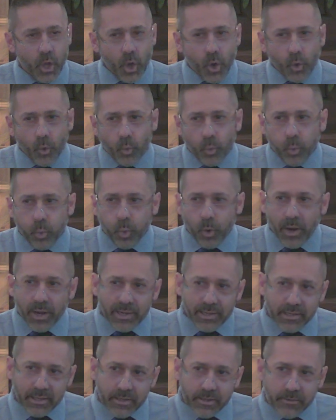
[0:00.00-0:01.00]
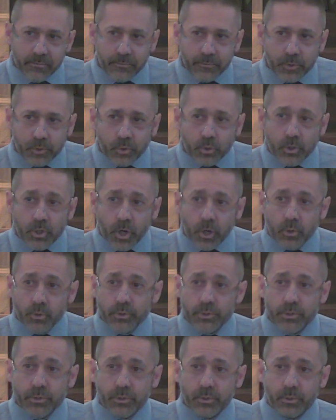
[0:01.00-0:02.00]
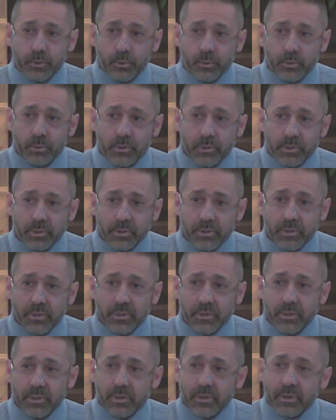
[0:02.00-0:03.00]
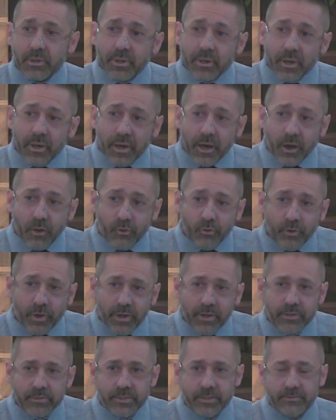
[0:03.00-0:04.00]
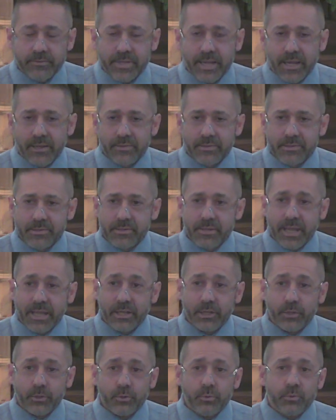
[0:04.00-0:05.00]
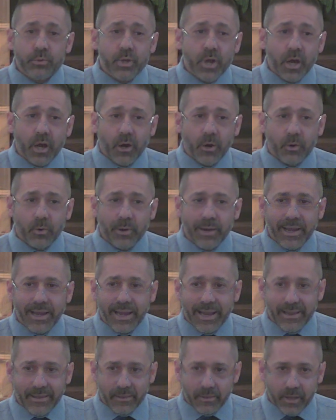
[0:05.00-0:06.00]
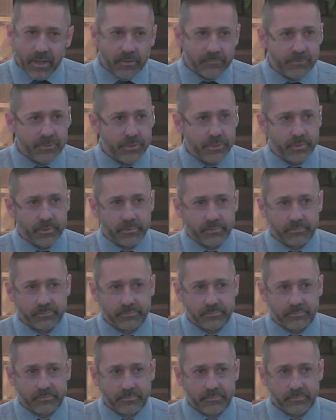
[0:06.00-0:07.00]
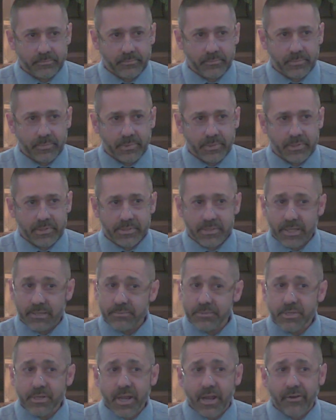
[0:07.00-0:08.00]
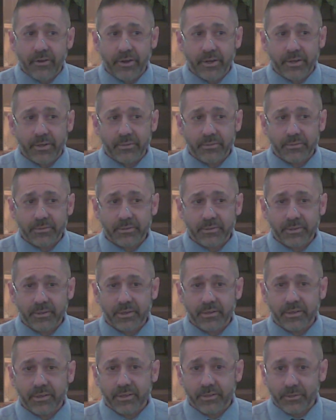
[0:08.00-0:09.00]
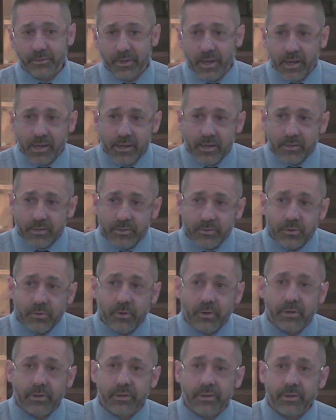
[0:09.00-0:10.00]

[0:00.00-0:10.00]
What if you go to a relative's house that you know and loves you? Same scenario. And you knock on the door.